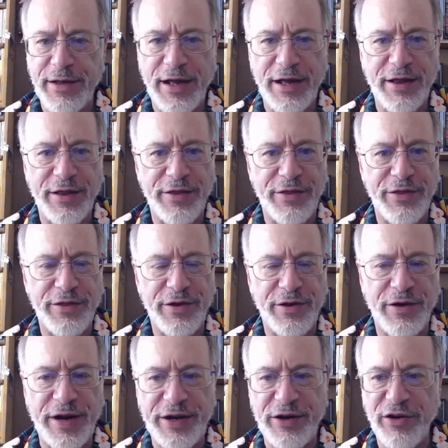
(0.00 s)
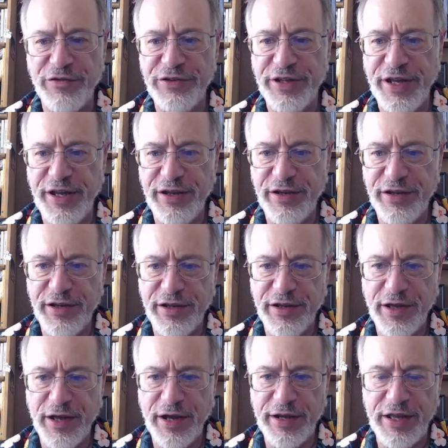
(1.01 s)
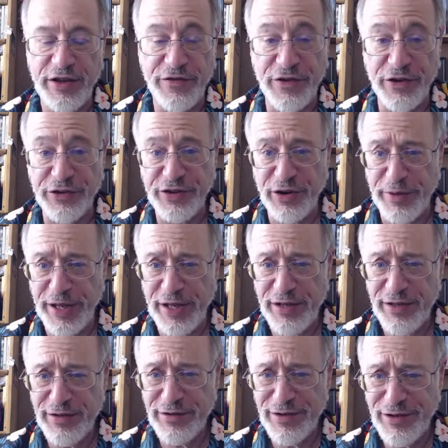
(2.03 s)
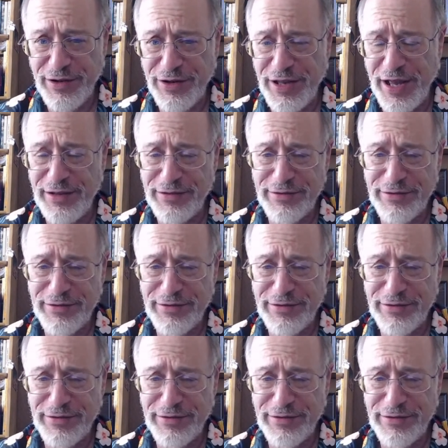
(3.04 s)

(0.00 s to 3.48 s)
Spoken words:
All right. Hopefully, can you folks hear me? Okay.